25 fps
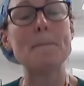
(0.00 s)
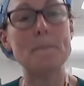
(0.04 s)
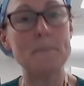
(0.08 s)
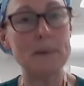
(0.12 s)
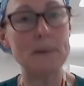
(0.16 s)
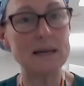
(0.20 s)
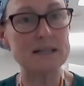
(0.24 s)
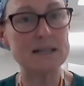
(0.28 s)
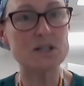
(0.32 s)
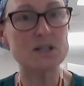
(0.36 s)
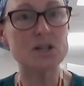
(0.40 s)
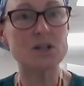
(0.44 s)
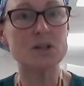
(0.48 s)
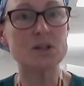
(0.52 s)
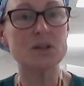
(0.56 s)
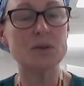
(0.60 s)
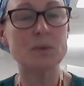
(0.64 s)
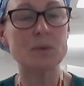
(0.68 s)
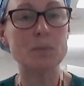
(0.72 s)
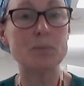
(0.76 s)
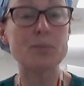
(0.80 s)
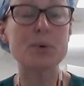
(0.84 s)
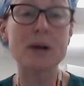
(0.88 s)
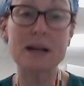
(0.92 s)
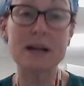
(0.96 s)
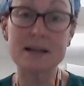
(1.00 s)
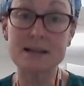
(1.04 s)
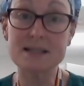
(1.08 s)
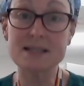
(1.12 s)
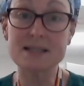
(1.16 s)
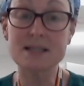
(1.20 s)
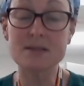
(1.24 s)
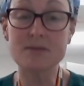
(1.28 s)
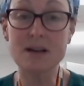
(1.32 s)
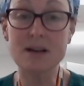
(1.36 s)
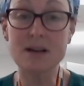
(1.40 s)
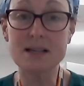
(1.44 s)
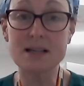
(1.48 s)
better
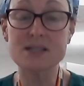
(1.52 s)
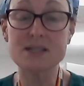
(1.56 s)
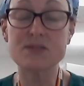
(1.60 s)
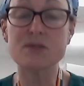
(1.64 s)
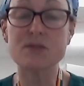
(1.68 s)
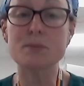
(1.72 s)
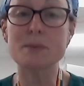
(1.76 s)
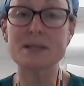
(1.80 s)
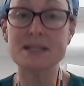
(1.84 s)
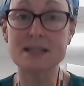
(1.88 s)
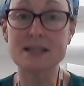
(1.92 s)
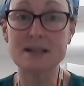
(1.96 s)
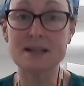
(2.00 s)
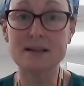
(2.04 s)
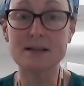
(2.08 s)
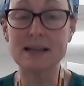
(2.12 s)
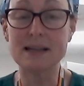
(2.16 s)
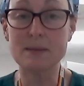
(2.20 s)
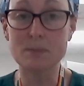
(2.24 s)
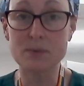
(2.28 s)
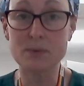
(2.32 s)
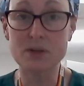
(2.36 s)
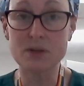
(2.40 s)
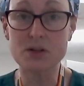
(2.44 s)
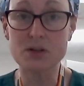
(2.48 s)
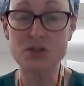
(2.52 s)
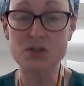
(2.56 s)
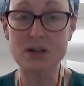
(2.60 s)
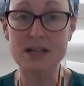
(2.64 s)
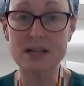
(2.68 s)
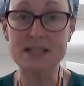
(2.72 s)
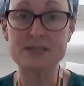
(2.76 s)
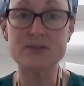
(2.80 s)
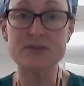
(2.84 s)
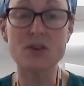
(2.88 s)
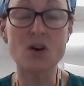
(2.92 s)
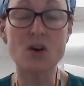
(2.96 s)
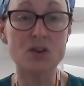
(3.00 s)
pregnancy rates from a single embryo
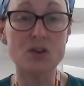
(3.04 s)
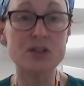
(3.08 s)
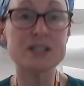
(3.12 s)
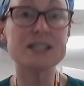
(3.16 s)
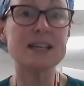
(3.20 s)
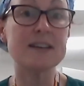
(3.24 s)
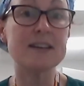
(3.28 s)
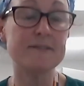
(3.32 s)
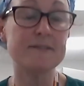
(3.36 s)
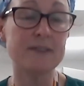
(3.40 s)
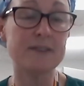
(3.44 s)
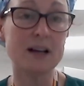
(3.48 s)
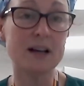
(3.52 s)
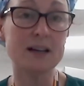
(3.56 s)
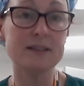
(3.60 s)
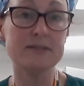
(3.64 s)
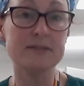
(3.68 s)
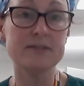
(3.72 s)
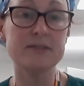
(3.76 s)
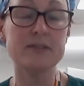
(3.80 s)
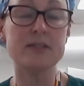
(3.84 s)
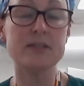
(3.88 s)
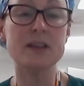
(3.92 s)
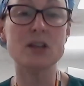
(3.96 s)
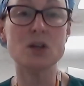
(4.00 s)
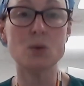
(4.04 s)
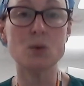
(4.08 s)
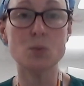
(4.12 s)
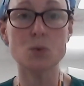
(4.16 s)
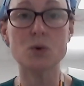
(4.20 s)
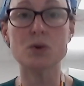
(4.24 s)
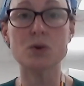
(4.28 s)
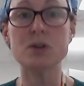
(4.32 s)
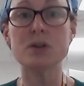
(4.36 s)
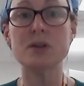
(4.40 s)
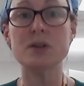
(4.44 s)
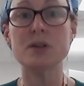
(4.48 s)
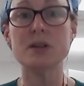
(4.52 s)
transfer on day five than you
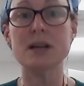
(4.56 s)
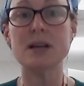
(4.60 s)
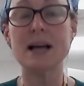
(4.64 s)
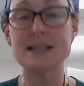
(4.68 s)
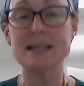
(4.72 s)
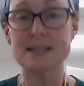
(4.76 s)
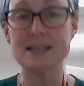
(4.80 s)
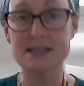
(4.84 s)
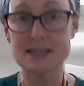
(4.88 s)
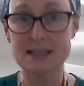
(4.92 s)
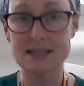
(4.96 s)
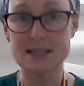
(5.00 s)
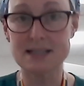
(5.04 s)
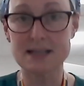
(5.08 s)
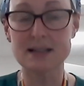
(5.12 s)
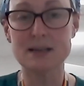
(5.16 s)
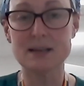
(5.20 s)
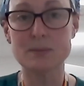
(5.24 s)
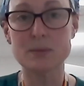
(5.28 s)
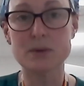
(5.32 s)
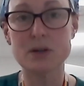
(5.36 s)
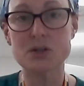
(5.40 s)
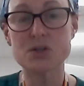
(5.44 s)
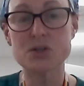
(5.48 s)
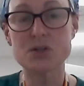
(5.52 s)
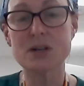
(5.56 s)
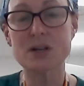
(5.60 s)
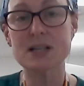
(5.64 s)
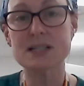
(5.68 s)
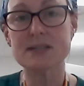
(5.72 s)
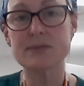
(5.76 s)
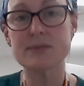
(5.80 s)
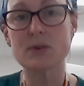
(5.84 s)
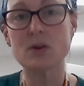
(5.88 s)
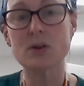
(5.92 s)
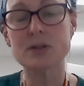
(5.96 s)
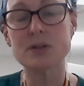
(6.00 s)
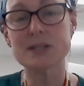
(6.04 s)
would as a single embryo
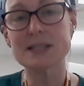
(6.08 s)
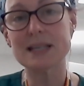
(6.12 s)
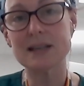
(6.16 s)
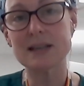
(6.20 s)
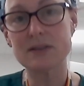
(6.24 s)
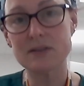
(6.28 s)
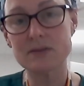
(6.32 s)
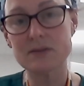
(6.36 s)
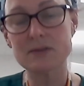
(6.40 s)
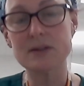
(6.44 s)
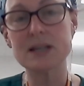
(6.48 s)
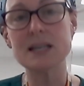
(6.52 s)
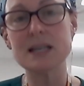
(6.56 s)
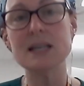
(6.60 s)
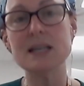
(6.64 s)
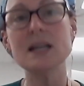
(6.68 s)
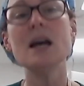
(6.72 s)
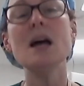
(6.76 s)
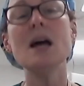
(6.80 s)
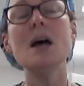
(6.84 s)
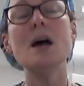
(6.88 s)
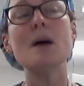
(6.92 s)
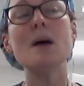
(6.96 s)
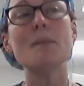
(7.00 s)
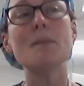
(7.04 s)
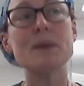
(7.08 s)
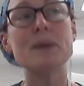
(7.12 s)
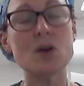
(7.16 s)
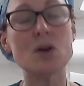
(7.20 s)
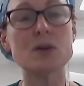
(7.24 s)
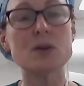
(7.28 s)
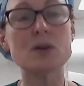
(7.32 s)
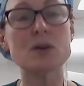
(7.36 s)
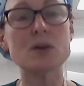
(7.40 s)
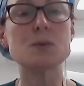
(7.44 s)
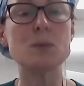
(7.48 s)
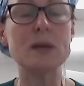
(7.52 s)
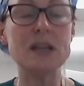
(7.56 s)
transfer on day three,
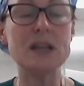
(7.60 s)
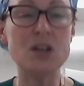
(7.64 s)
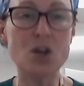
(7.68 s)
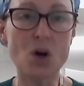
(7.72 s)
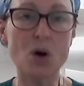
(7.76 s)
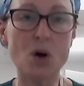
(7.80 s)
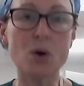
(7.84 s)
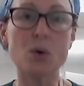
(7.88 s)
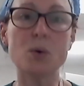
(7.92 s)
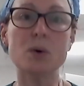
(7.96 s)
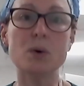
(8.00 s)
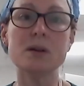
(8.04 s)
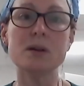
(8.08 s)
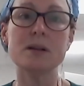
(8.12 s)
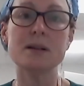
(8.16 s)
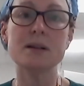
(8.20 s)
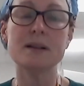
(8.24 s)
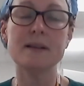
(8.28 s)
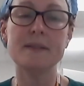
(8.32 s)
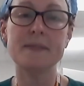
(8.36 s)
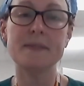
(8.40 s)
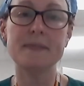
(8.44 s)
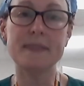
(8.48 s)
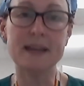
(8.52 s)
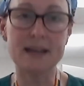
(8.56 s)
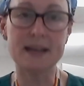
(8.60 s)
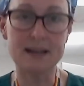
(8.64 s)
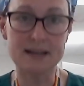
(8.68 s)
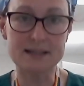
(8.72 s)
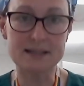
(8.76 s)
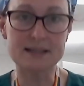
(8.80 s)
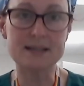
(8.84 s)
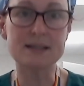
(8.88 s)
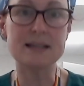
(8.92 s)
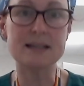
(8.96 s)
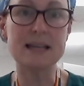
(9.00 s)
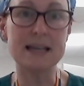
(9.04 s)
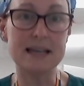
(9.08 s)
because we know that it
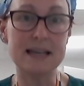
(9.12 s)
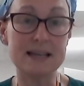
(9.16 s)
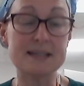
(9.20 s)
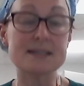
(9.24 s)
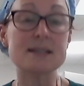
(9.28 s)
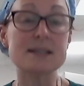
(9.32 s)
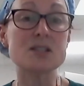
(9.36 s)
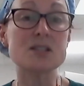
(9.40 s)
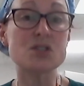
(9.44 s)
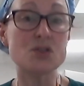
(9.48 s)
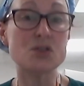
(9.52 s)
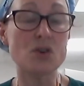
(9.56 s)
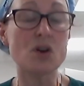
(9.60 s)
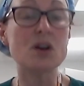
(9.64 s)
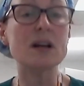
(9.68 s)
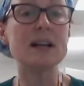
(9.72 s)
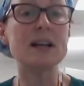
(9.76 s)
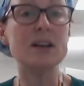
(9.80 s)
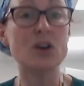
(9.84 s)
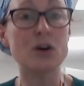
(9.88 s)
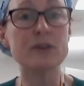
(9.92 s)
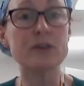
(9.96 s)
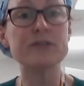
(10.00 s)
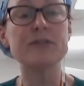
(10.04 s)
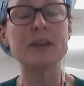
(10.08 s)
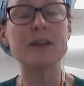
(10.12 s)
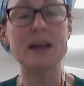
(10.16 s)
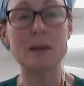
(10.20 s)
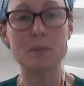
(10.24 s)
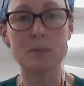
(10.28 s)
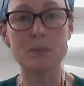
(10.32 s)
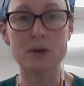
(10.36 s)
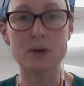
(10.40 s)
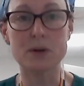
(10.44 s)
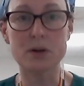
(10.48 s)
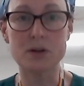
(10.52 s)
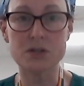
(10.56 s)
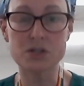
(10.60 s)
is a, it is a strong enough
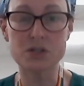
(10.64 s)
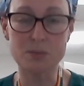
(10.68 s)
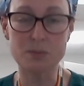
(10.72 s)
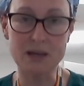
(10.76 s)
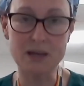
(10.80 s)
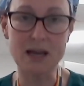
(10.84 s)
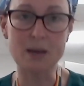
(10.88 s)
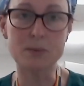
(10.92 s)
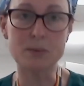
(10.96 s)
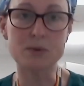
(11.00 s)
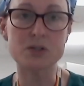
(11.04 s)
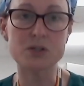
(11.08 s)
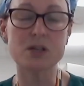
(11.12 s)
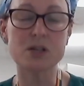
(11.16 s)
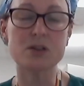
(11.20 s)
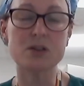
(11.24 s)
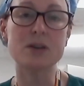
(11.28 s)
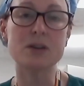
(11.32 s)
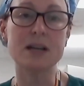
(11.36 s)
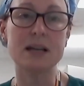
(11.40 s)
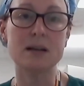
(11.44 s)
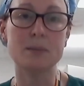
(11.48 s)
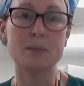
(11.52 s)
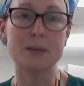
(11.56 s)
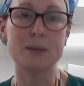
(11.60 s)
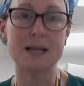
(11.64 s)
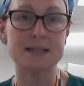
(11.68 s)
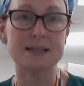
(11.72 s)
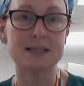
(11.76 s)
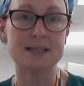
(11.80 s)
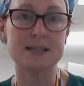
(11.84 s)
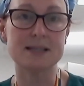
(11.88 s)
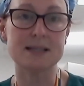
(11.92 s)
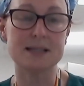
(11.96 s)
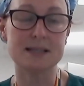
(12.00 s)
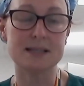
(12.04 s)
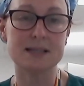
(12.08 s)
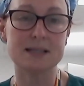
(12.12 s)
embryo to be able to create a
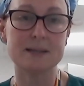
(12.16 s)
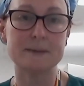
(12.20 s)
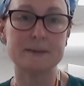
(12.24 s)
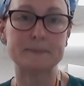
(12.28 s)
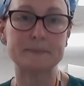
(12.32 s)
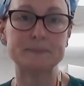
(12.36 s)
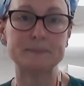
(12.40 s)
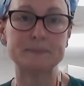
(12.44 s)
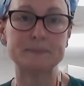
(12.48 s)
blastocyst.